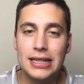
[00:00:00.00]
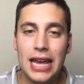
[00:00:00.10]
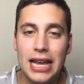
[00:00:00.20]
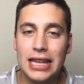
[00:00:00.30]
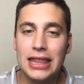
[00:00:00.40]

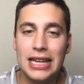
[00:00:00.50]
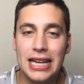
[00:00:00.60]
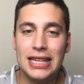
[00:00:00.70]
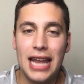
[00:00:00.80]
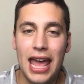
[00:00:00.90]
Taking the
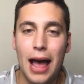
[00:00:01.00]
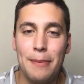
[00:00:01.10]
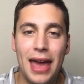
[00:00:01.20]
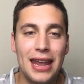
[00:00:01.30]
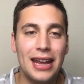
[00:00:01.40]
knee today, I'm
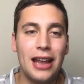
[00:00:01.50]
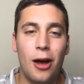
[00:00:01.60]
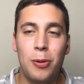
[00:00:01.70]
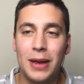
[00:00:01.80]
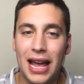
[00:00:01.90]
Matt
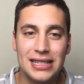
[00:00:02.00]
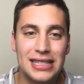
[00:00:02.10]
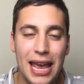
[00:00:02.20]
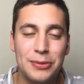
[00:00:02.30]
Ignal. We got Sam